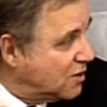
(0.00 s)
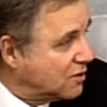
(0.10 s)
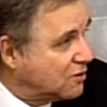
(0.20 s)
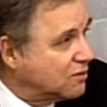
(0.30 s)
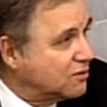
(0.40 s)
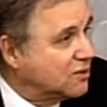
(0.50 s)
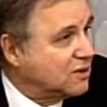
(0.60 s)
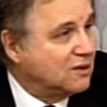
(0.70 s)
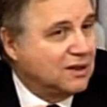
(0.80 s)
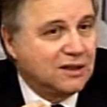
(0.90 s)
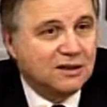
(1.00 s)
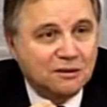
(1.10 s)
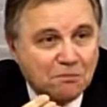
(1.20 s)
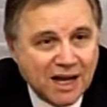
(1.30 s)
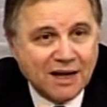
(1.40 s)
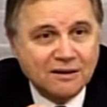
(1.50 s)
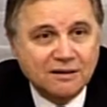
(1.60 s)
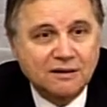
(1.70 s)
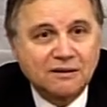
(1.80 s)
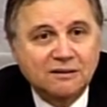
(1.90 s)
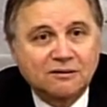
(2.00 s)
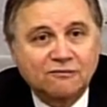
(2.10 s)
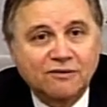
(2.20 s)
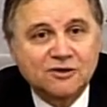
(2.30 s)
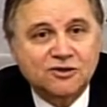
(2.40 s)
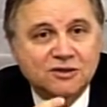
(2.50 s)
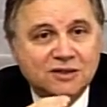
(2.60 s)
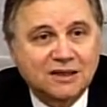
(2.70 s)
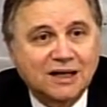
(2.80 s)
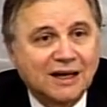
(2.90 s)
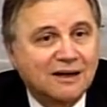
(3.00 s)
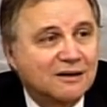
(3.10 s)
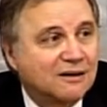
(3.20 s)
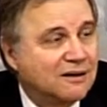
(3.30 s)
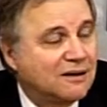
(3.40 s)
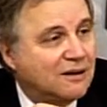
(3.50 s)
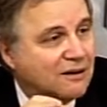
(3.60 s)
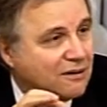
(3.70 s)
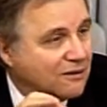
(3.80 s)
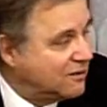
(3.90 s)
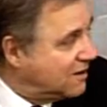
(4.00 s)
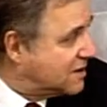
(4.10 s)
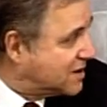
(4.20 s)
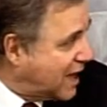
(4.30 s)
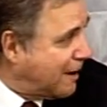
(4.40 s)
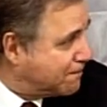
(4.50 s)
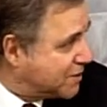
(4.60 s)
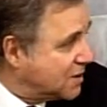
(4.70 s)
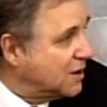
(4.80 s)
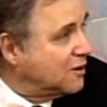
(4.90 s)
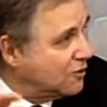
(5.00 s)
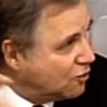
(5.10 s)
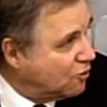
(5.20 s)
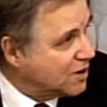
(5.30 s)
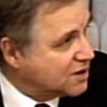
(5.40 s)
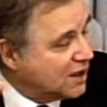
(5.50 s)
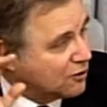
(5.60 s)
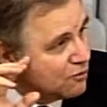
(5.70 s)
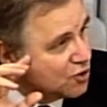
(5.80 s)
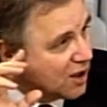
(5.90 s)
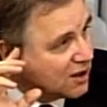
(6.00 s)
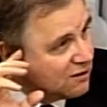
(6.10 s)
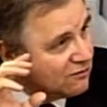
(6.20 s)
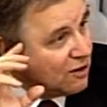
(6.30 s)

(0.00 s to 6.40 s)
to the main interventions that are the steps towards that objective,